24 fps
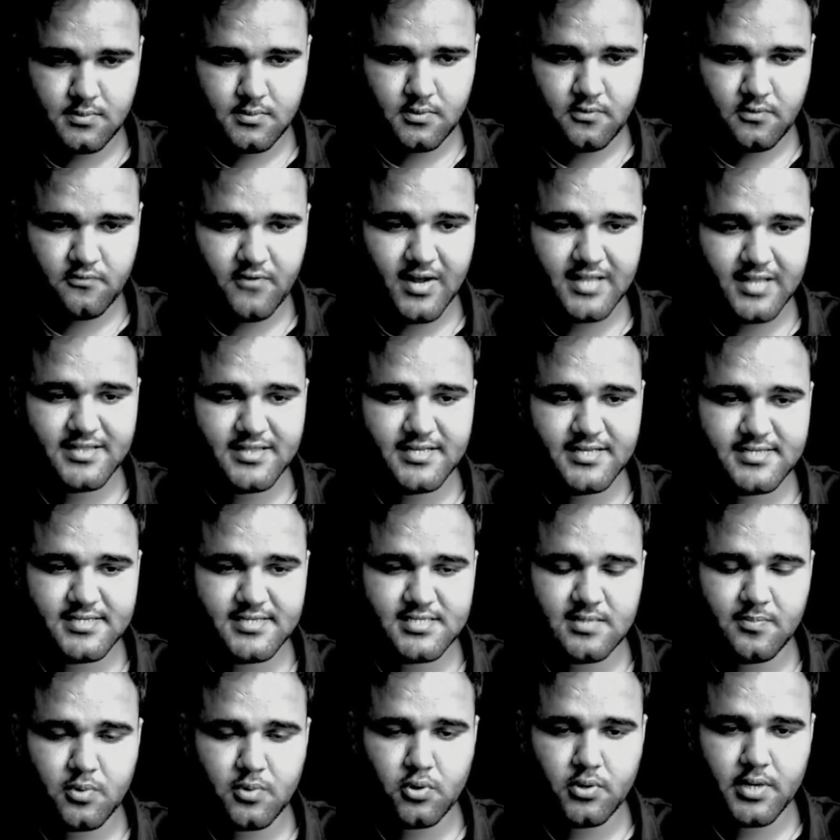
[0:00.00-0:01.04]
While this is
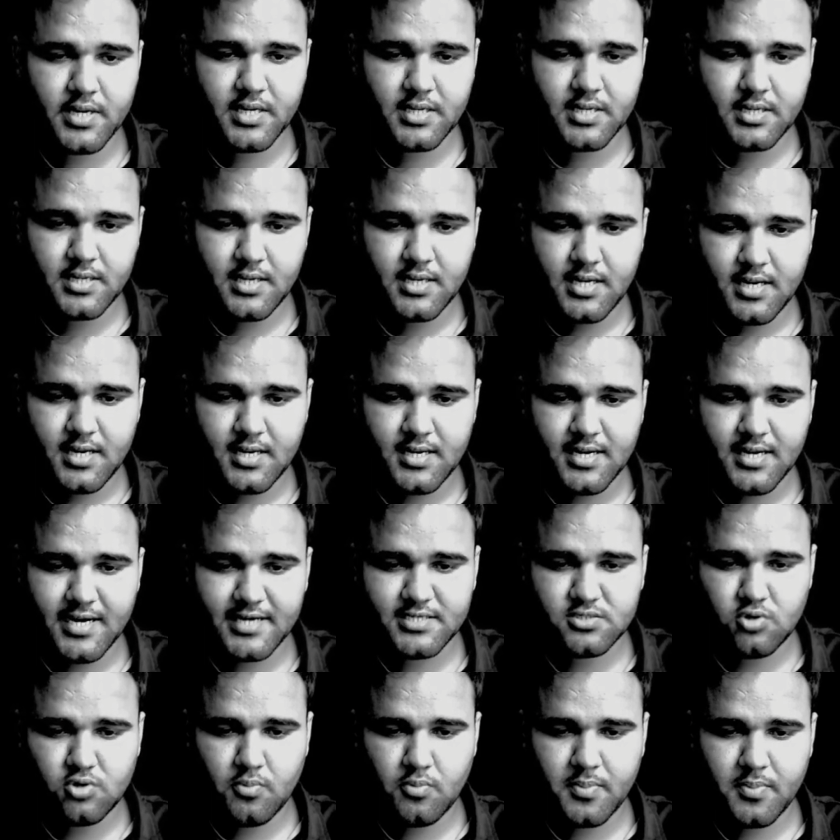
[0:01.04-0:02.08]
uploading, let's
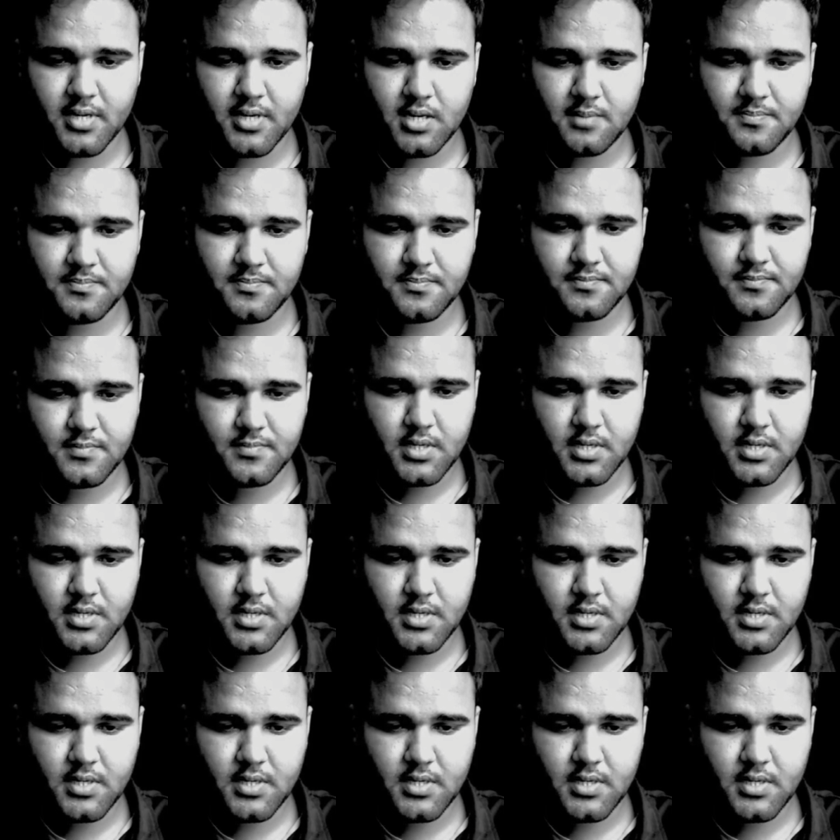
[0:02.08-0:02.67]
open up